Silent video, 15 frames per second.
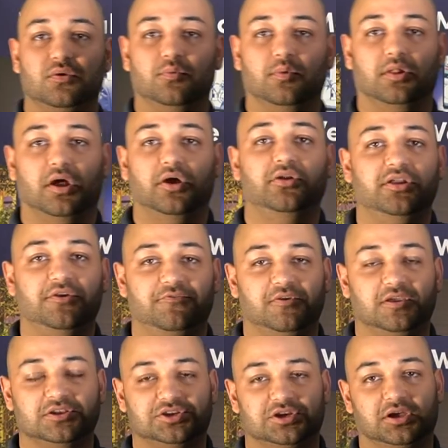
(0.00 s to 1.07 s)
will only
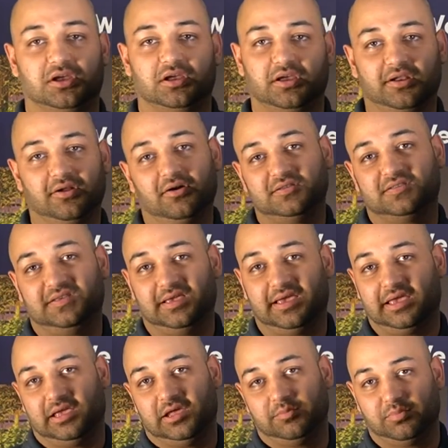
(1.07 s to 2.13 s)
feature an
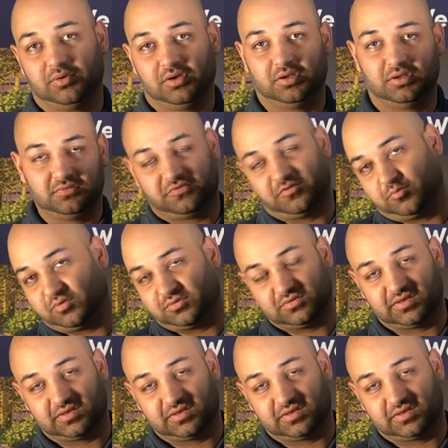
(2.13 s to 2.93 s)
RCA input from,